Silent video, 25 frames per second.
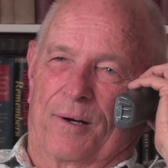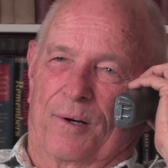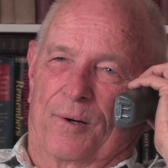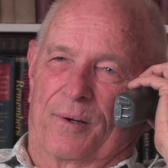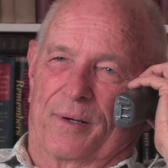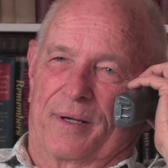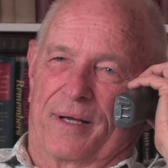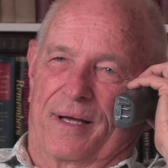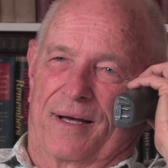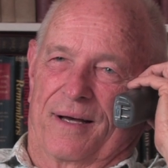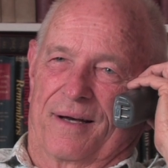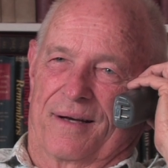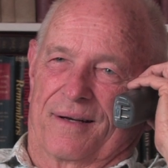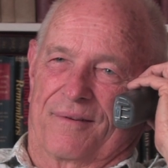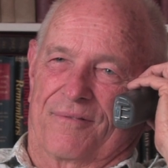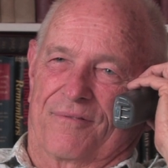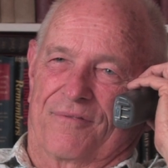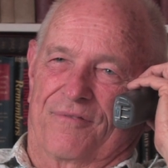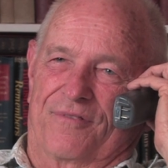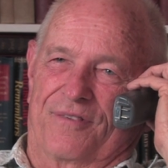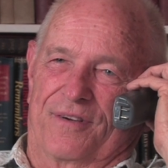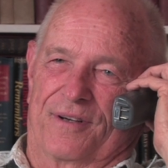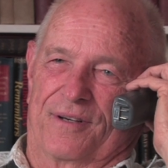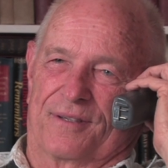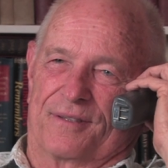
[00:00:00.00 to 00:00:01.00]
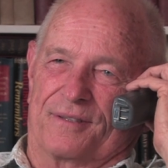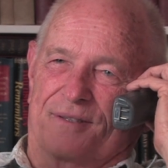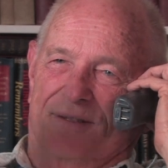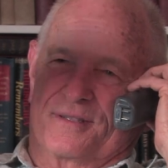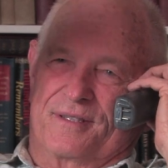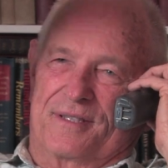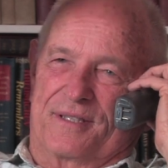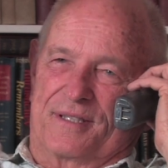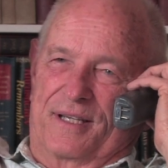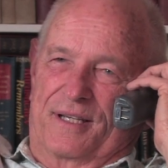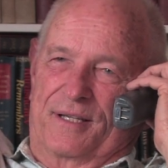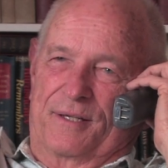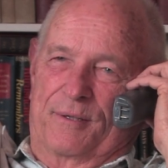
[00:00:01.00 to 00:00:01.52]
Oh, yeah. Phil
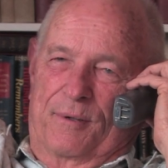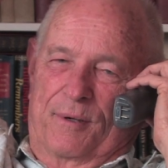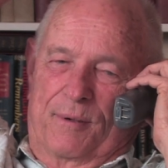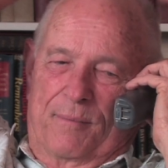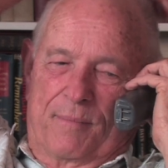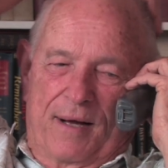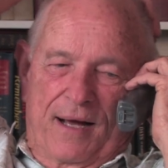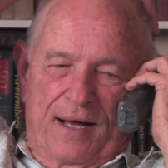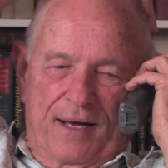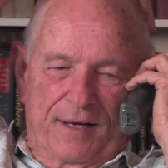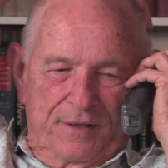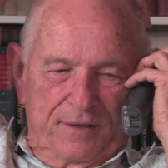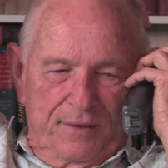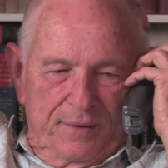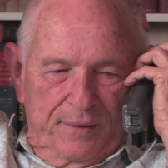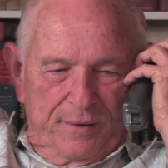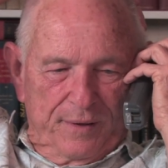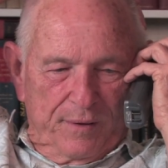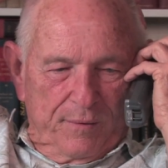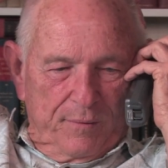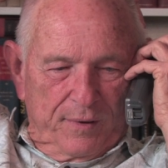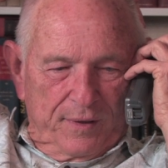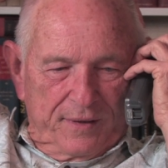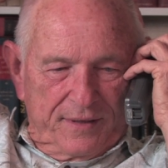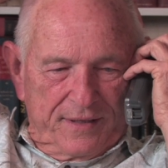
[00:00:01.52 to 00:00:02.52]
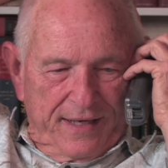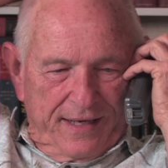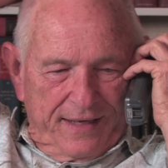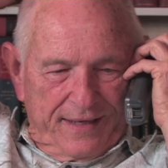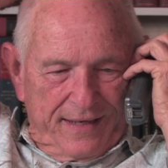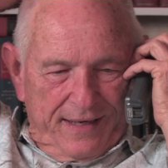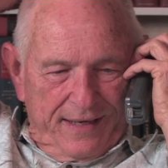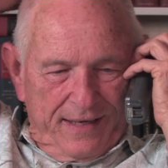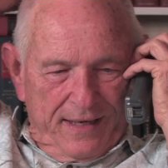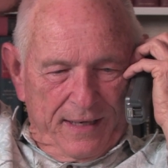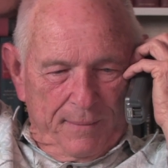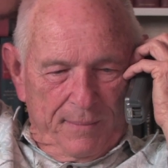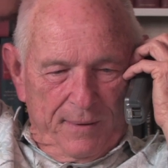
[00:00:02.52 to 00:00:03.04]
said to remind you that we're
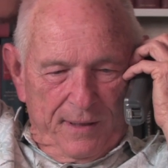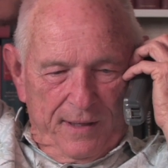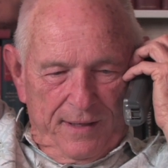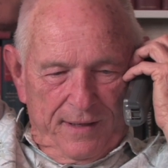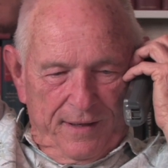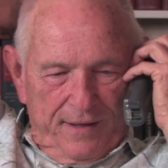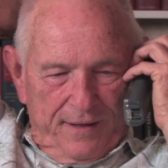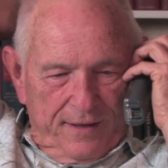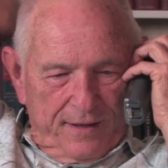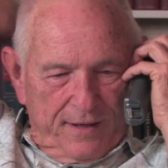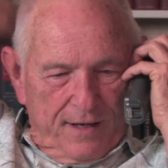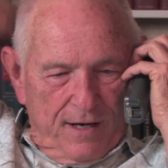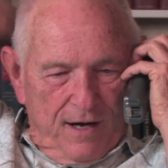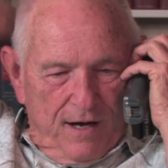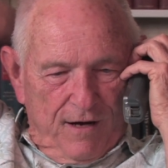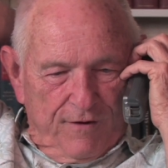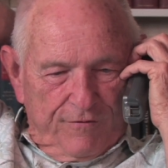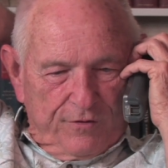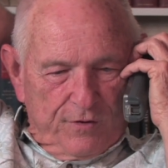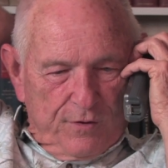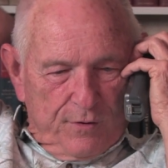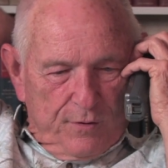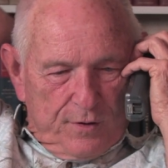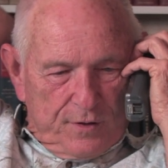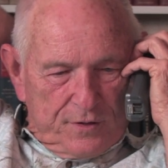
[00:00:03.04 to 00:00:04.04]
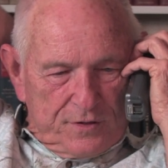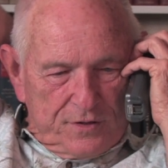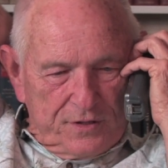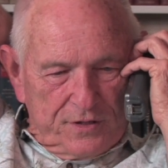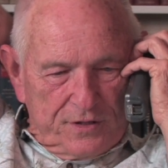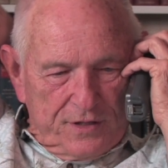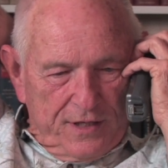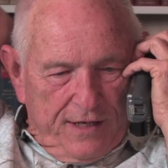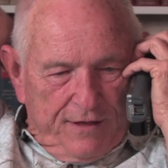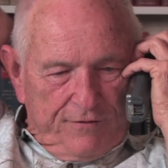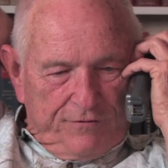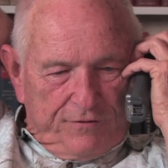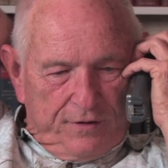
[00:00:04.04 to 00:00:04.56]
taking Ibby to the golf course
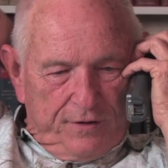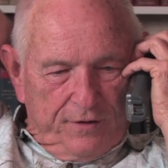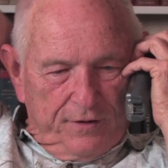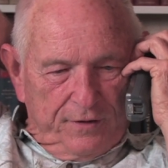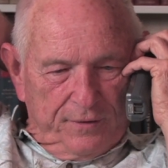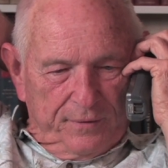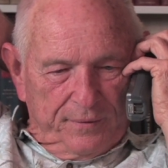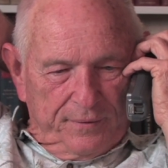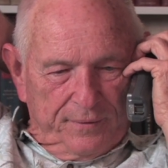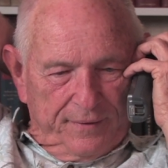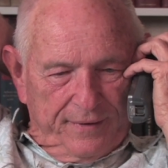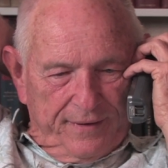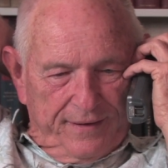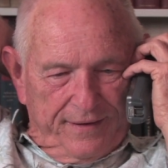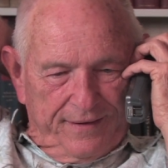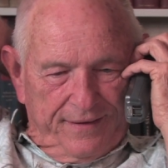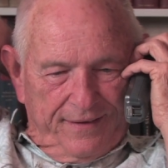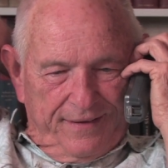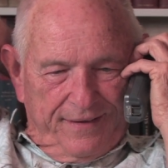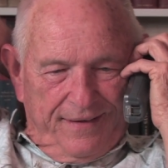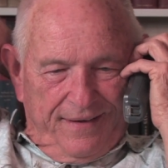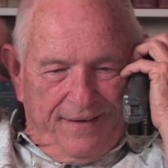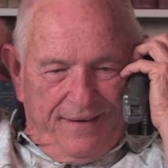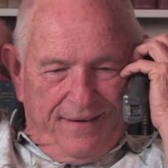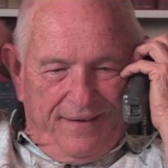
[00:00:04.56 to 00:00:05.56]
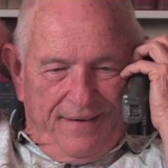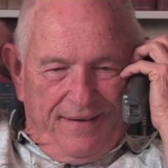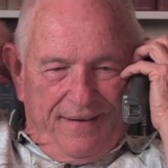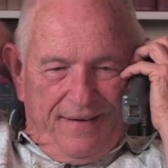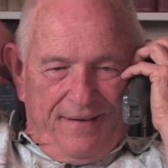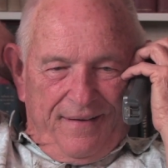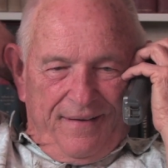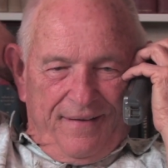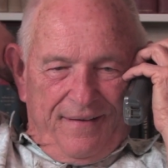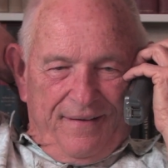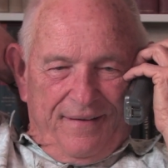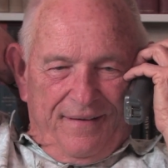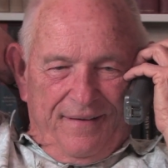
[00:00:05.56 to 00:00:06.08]
this afternoon.
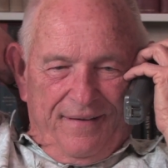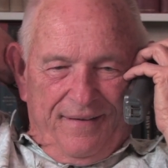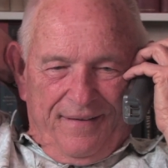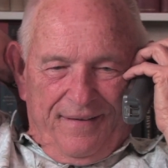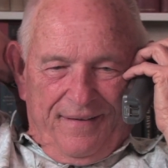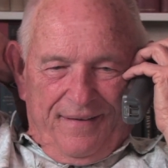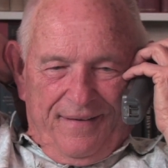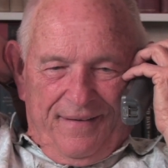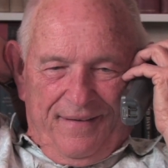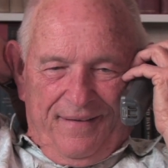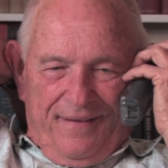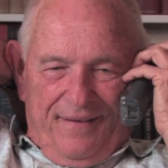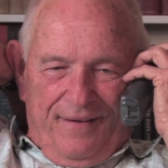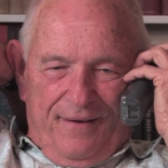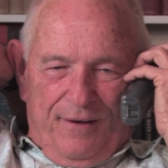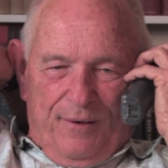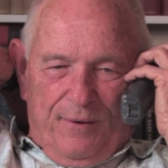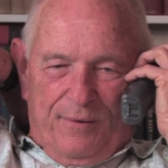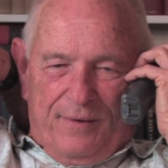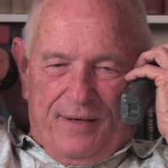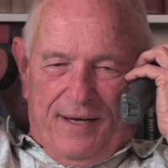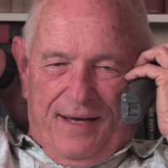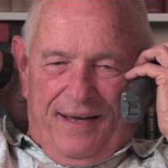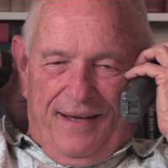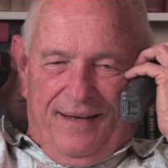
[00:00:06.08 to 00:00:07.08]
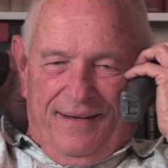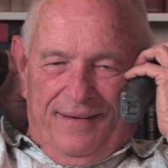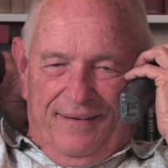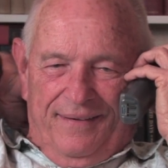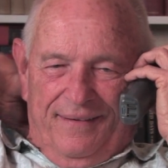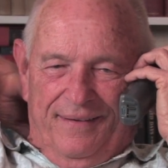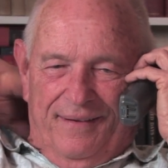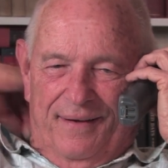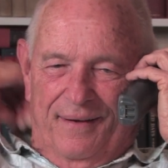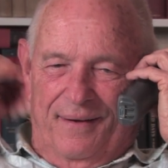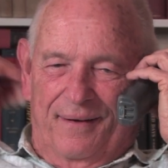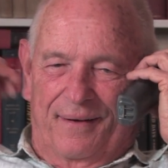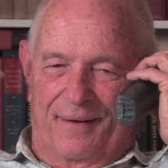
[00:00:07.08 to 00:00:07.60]
Okay.
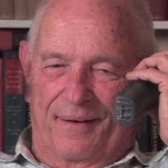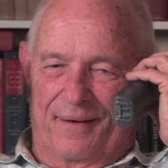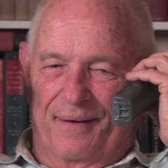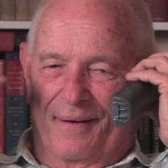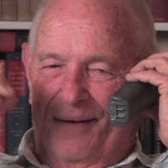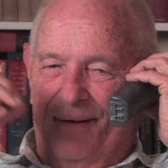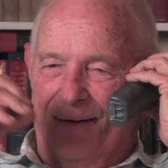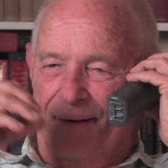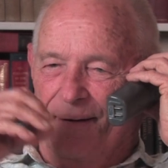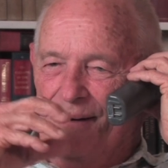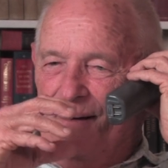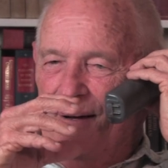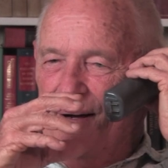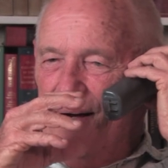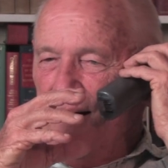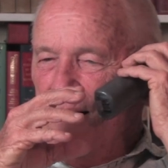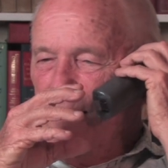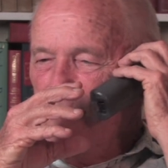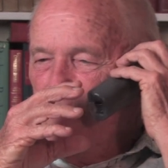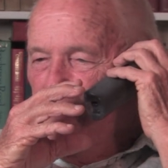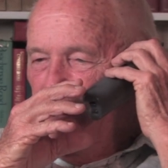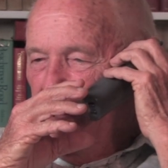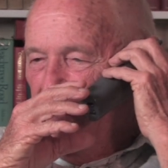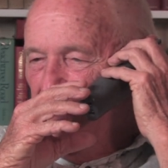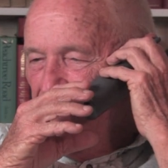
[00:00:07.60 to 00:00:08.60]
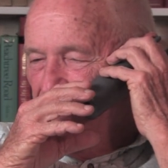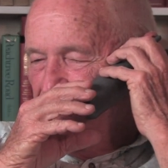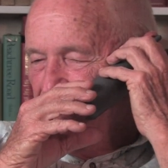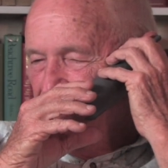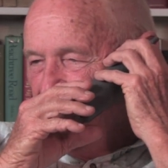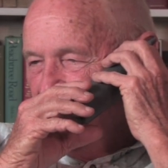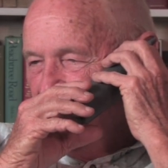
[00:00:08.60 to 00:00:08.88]
All right, bye.